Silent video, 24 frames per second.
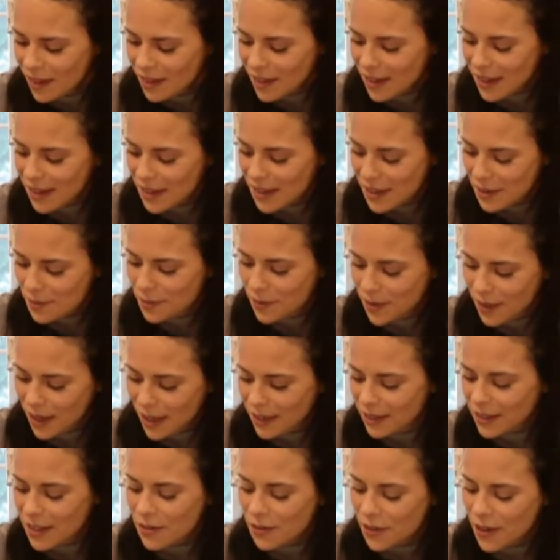
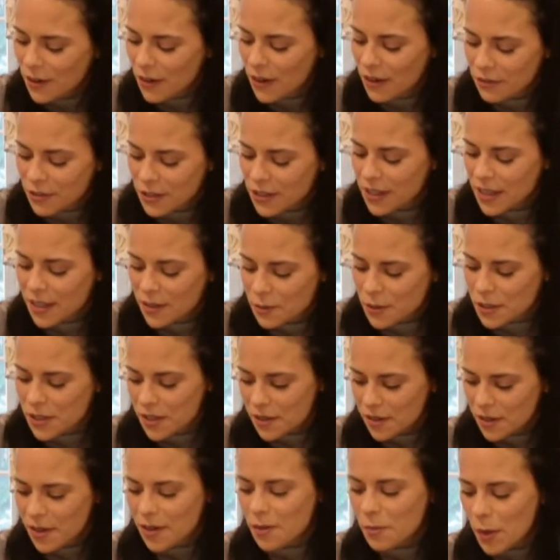I love how everything was
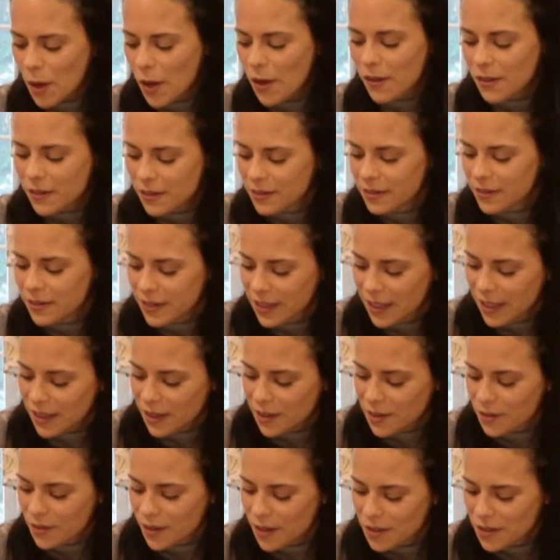a cabal, like
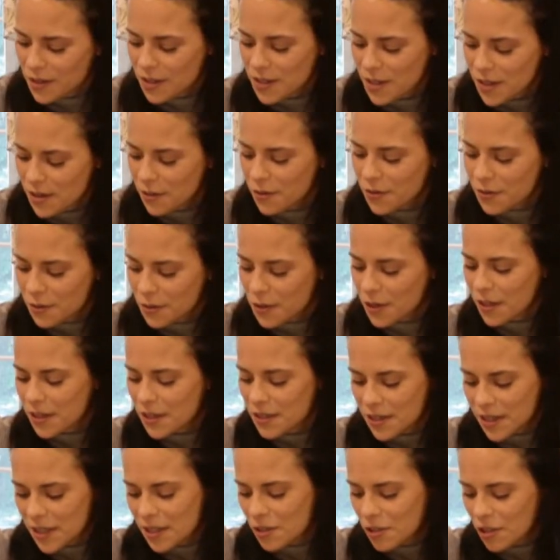a secret
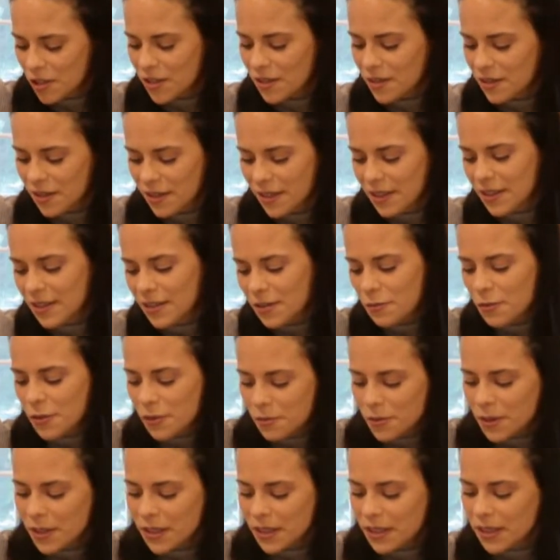organization, when
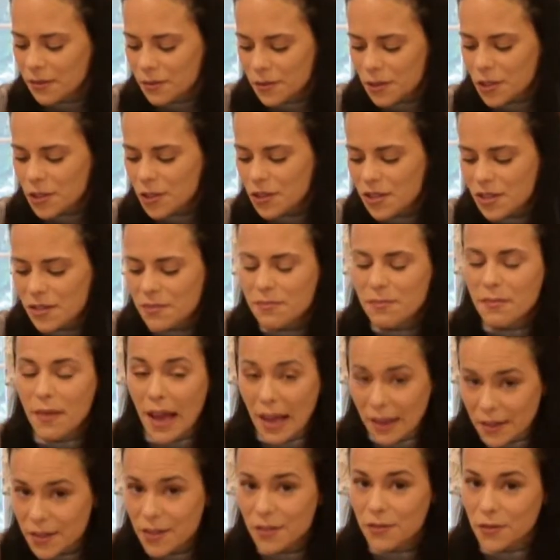really it was just a
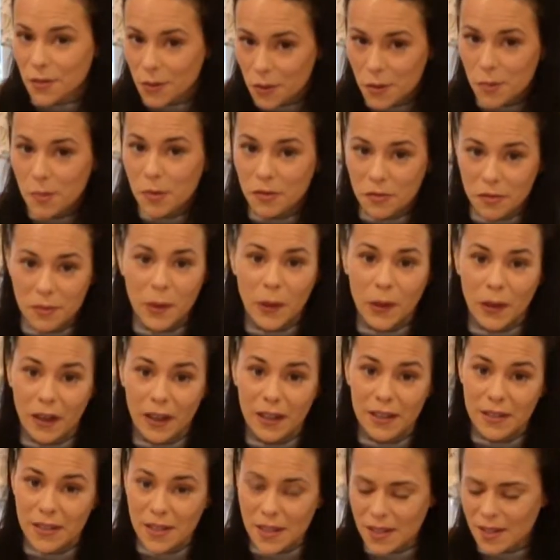massive group of
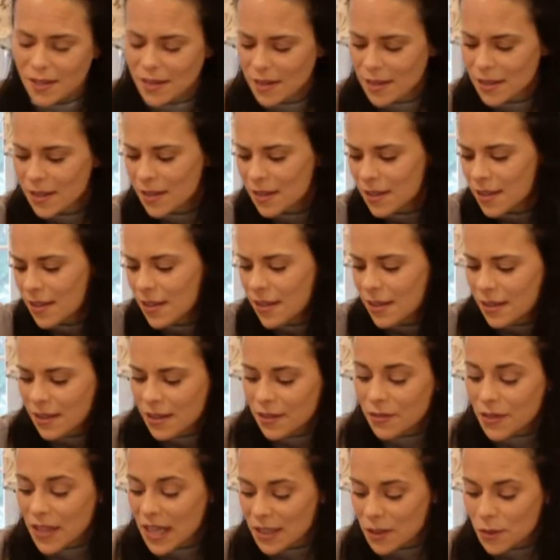morons.
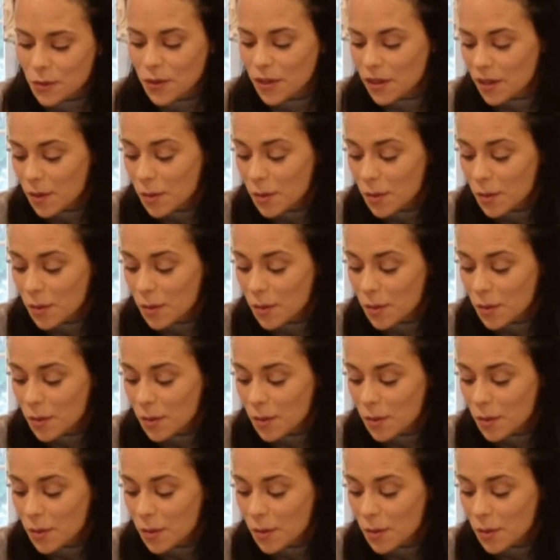If that's what a